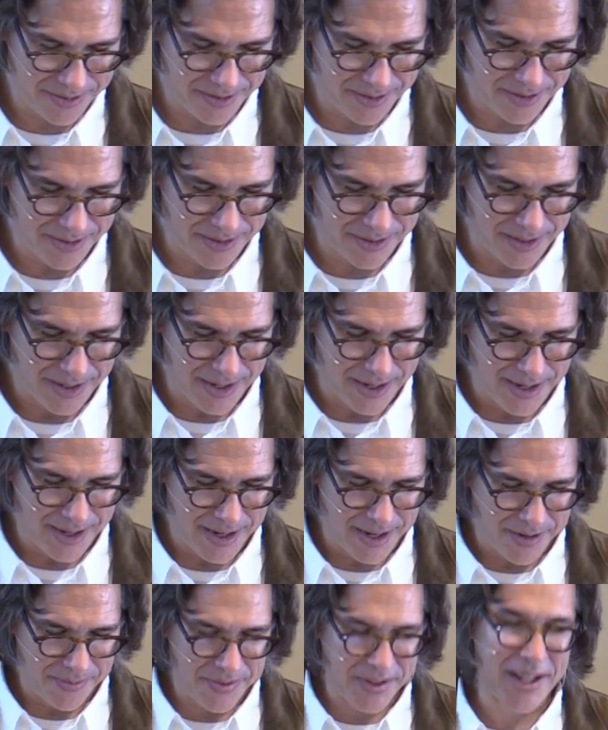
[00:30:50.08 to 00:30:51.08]

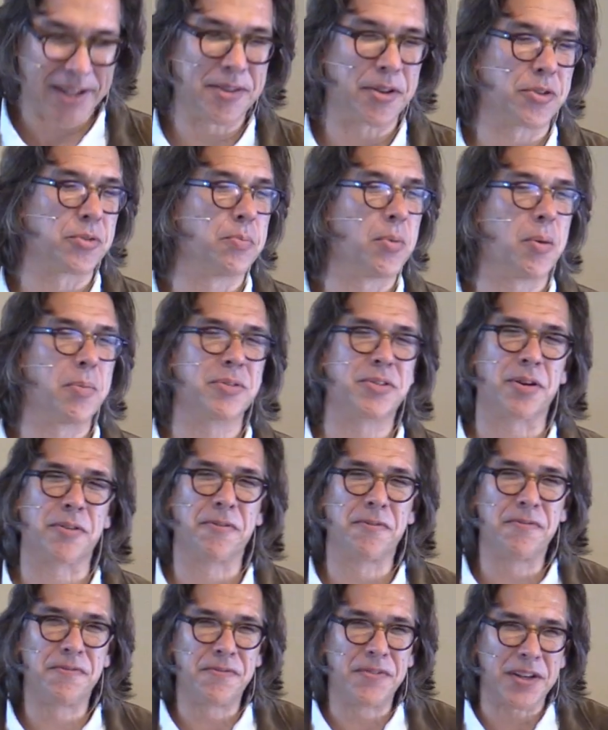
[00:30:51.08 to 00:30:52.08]
I feel like those moments are
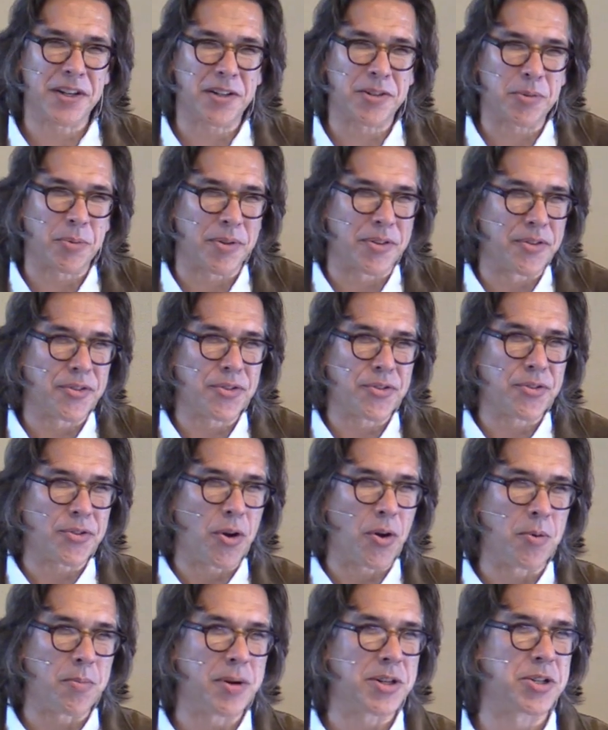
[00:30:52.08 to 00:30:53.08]
filled with
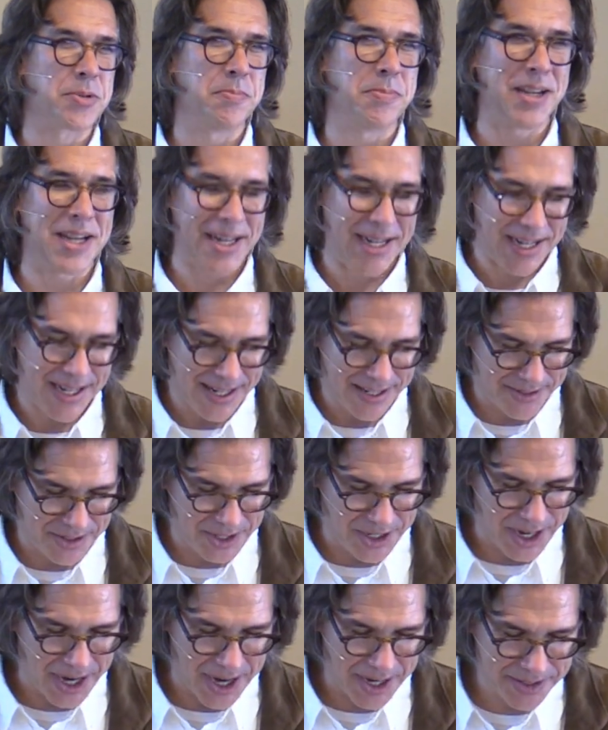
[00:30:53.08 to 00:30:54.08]
so much meaning. It's
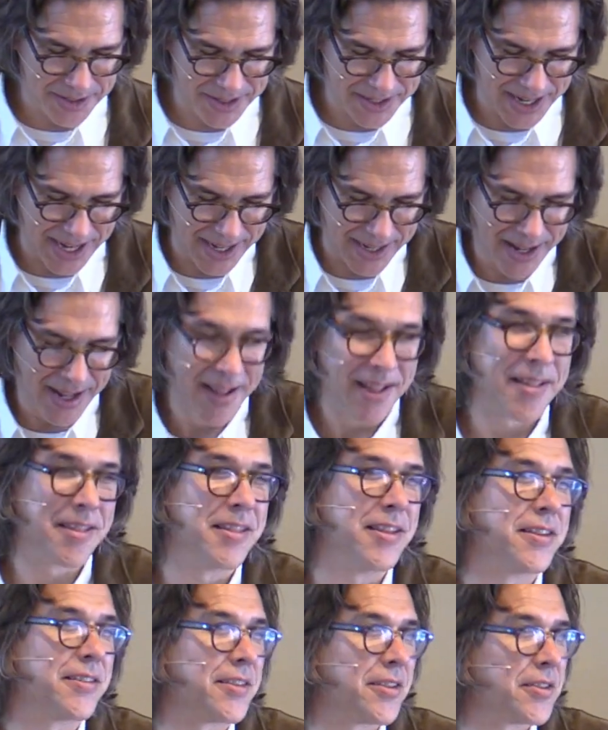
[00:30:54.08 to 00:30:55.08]
God saying,
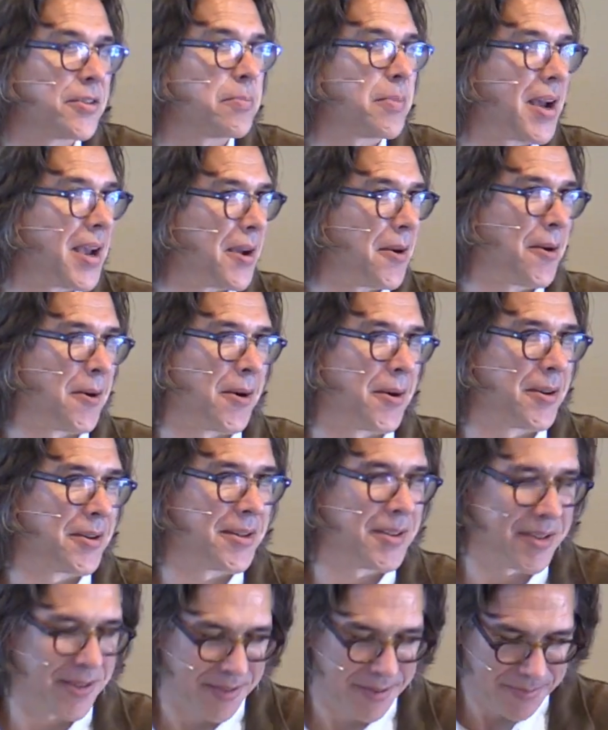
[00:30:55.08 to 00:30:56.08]
This is my heart.
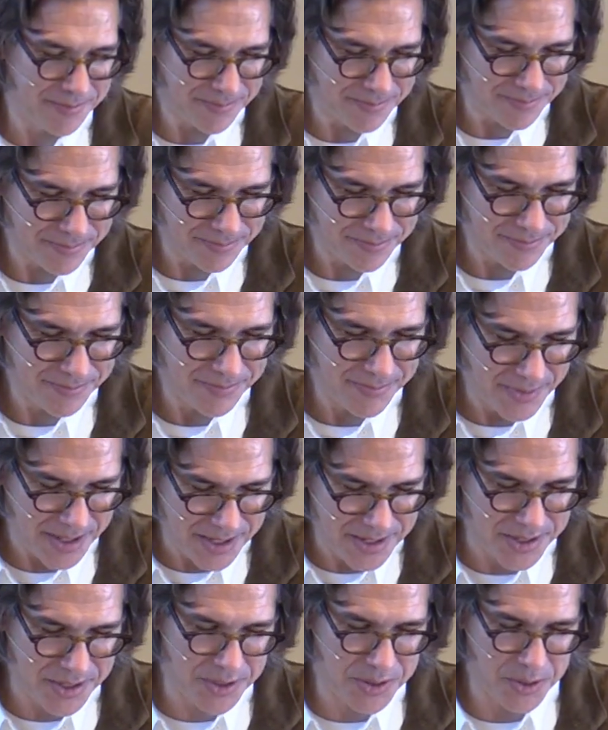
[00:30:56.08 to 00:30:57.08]

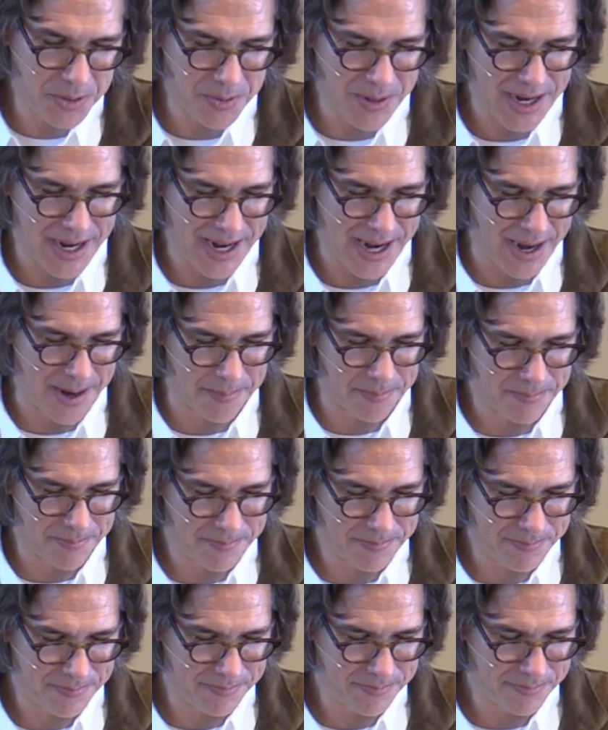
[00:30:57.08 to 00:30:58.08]
This is who I am,
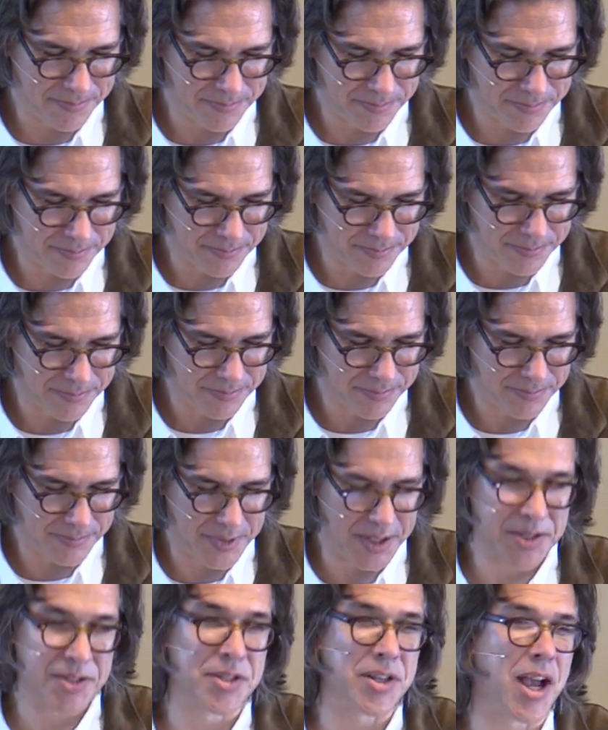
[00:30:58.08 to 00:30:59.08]

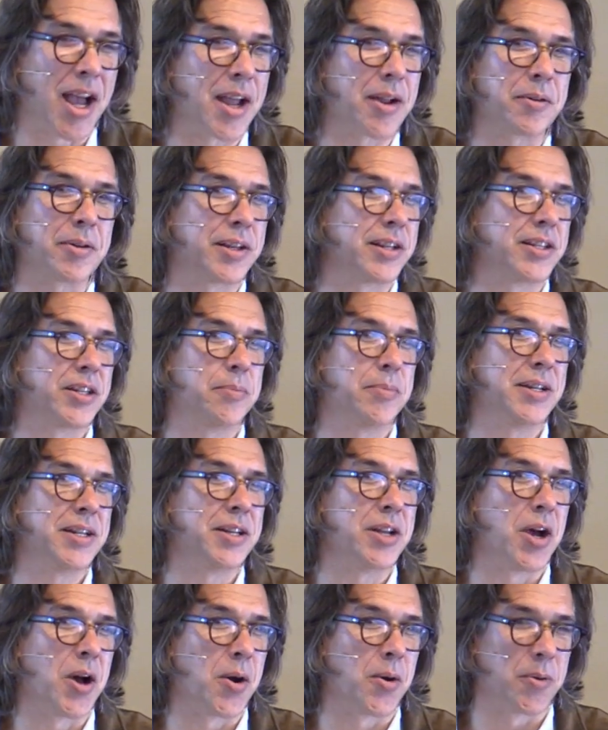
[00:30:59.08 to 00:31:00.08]
desiring to be
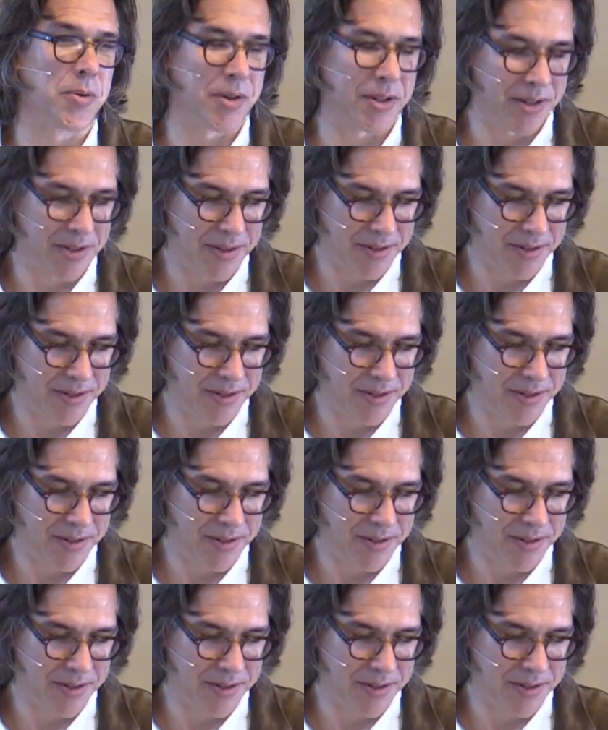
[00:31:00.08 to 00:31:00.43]
known